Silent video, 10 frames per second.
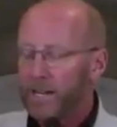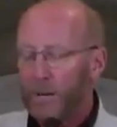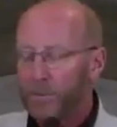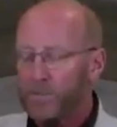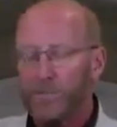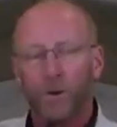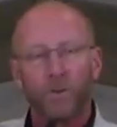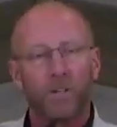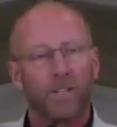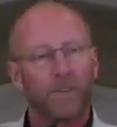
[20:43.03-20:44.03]
He was
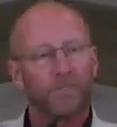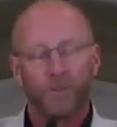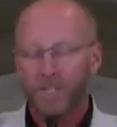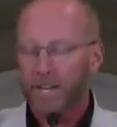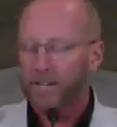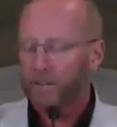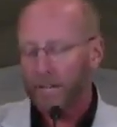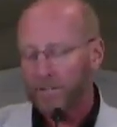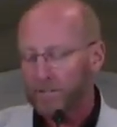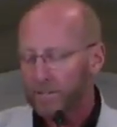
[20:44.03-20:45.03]
stoned and left for dead in
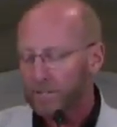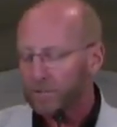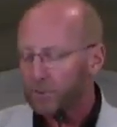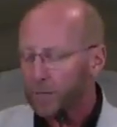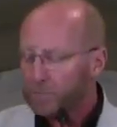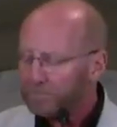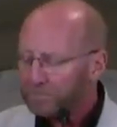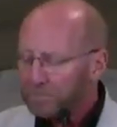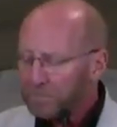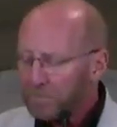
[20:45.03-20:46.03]
Lystra.
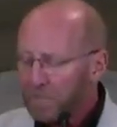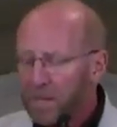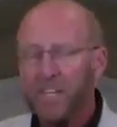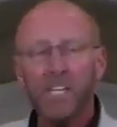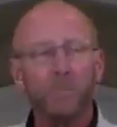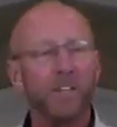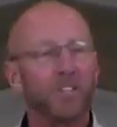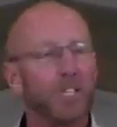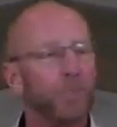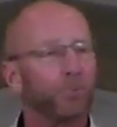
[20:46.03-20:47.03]
He had been
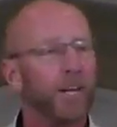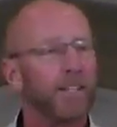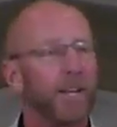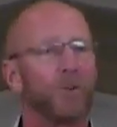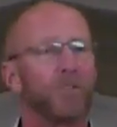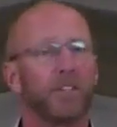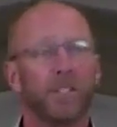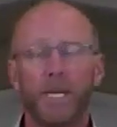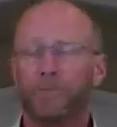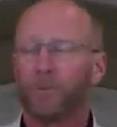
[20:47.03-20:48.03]
shipwrecked out in the
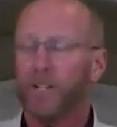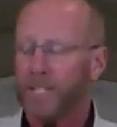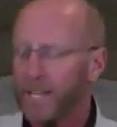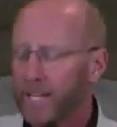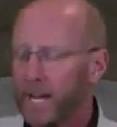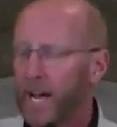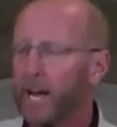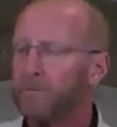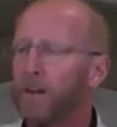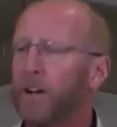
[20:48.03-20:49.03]
deep for a day and a
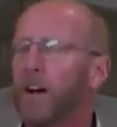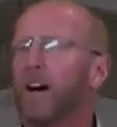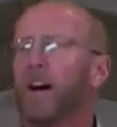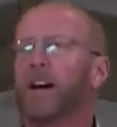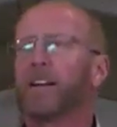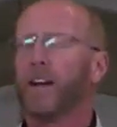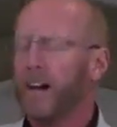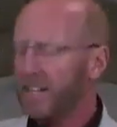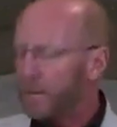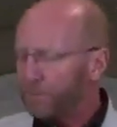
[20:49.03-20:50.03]
half on and
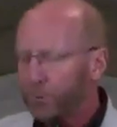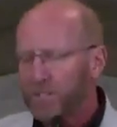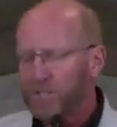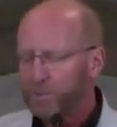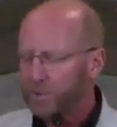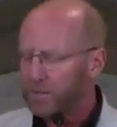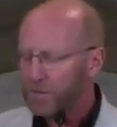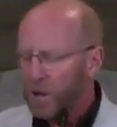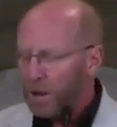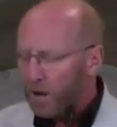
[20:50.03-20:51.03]
on
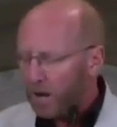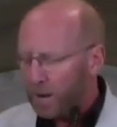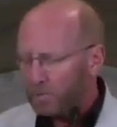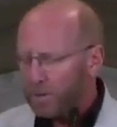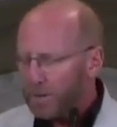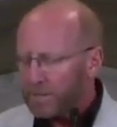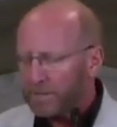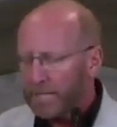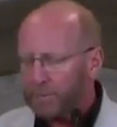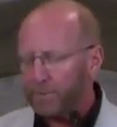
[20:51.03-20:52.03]
imprisonments, um,
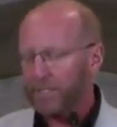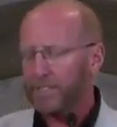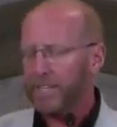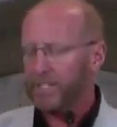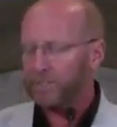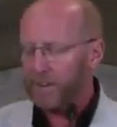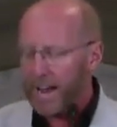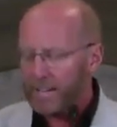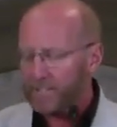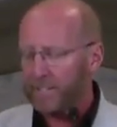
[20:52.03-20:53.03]
sleeplessness,
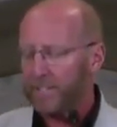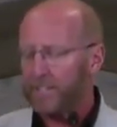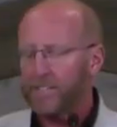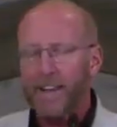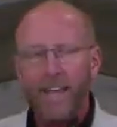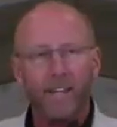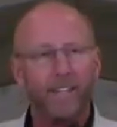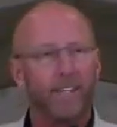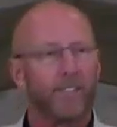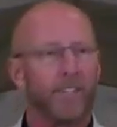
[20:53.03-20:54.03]
fastings,
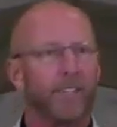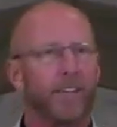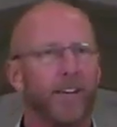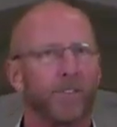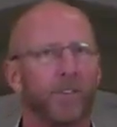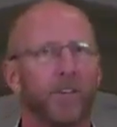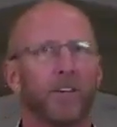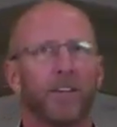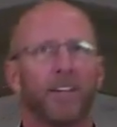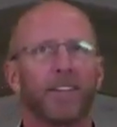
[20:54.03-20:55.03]
nakedness, he says.
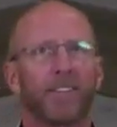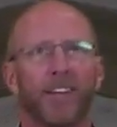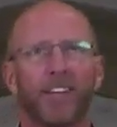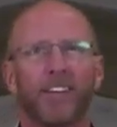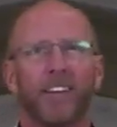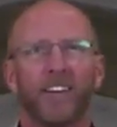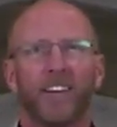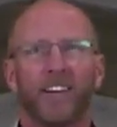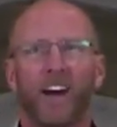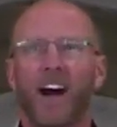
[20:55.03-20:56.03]
He's like,
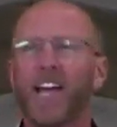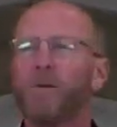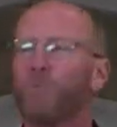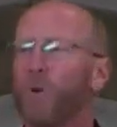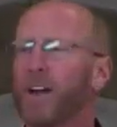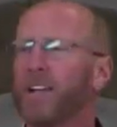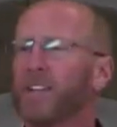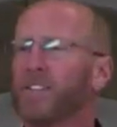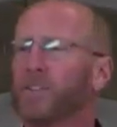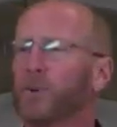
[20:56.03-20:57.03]
I am ready
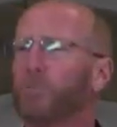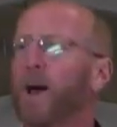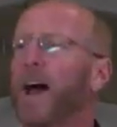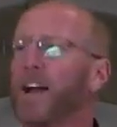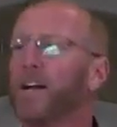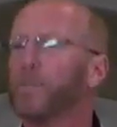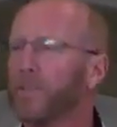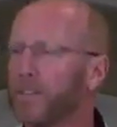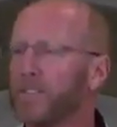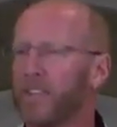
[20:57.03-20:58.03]
to pack up
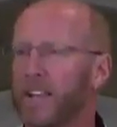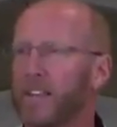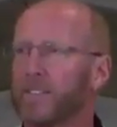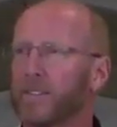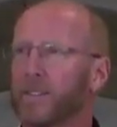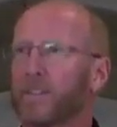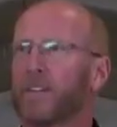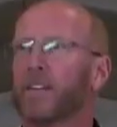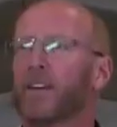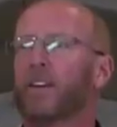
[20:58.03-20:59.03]
this tent
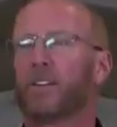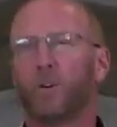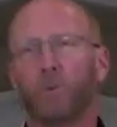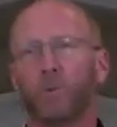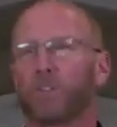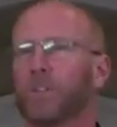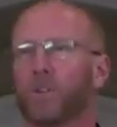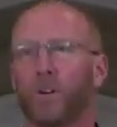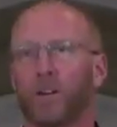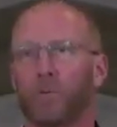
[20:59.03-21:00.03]
and go be with the
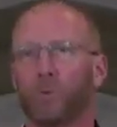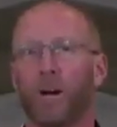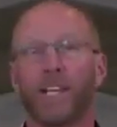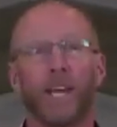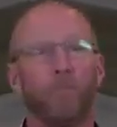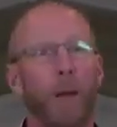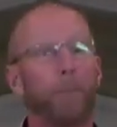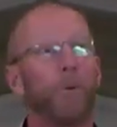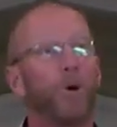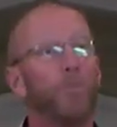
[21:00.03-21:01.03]
Lord, where I get my
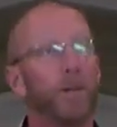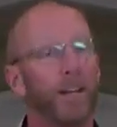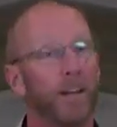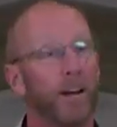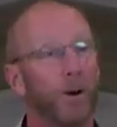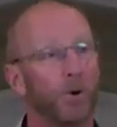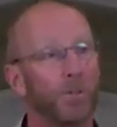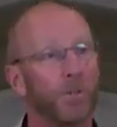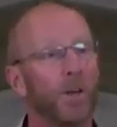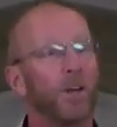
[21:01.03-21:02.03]
permanent
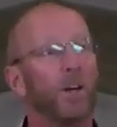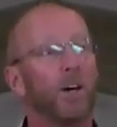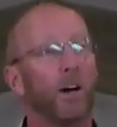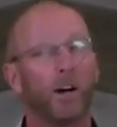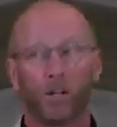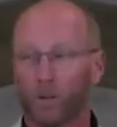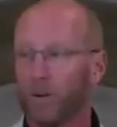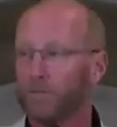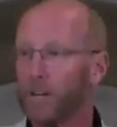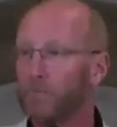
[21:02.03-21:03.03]
house, a
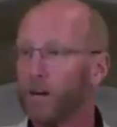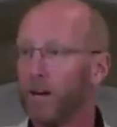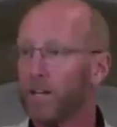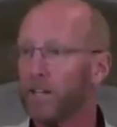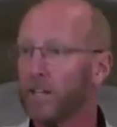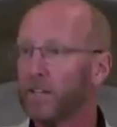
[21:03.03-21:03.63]
glorified body.